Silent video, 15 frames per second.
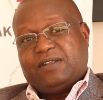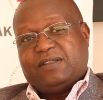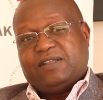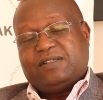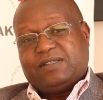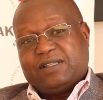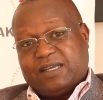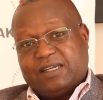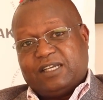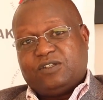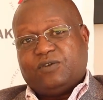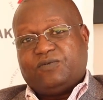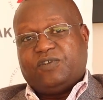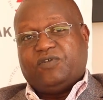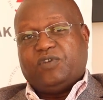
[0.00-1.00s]
the standards
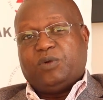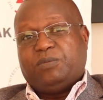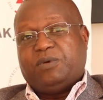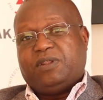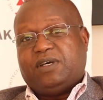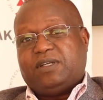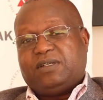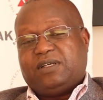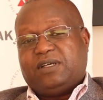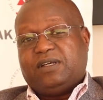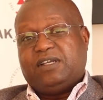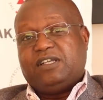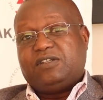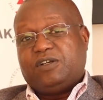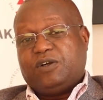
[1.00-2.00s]
of development that
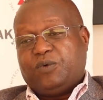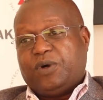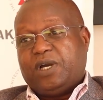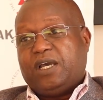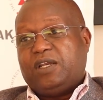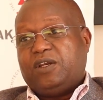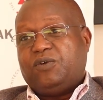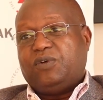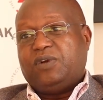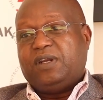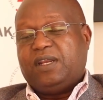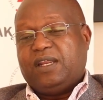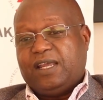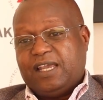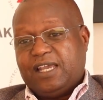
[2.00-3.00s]
is required on
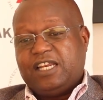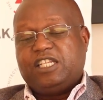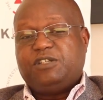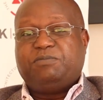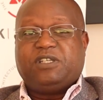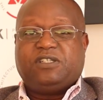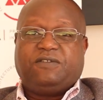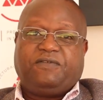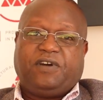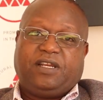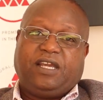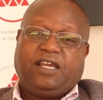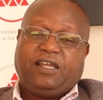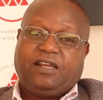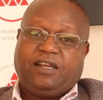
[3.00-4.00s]
any specified
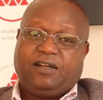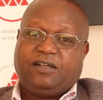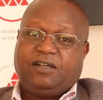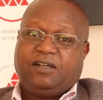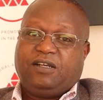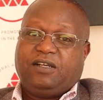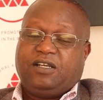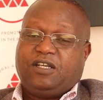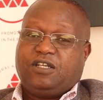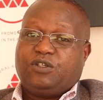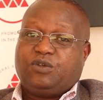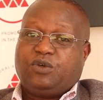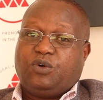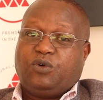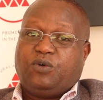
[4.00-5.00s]
area.
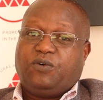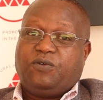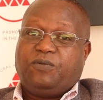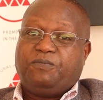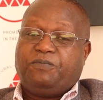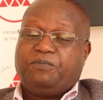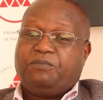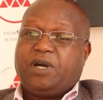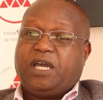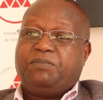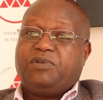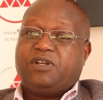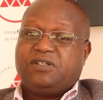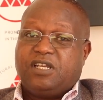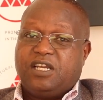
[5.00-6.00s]
So by
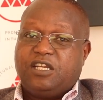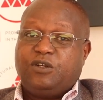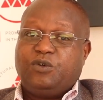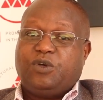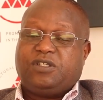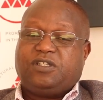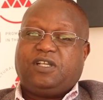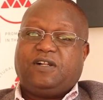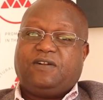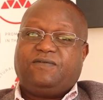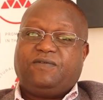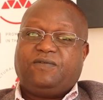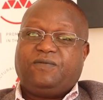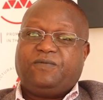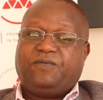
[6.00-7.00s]
presenting yourself
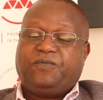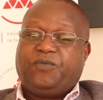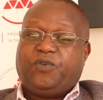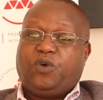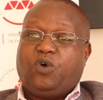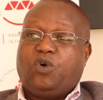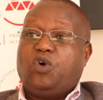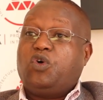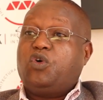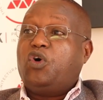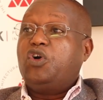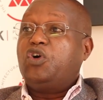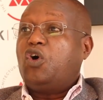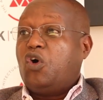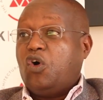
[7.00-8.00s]
or
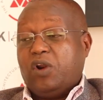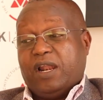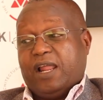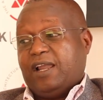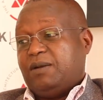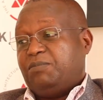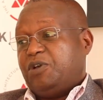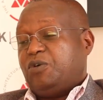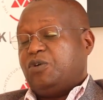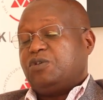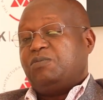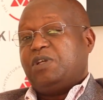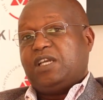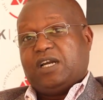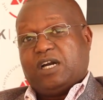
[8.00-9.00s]
going online, because
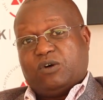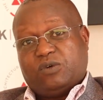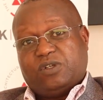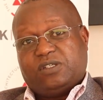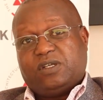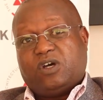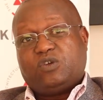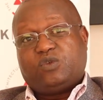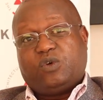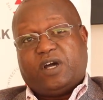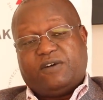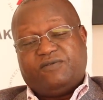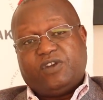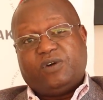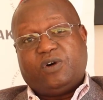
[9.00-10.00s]
many counties are also
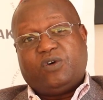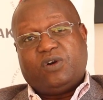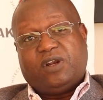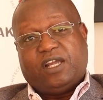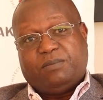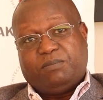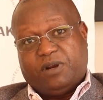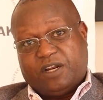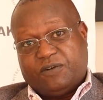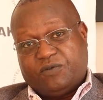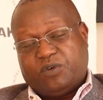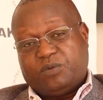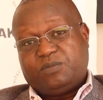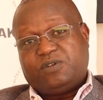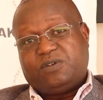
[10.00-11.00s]
having online
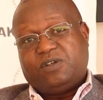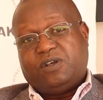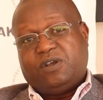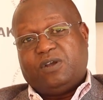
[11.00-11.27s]
platforms,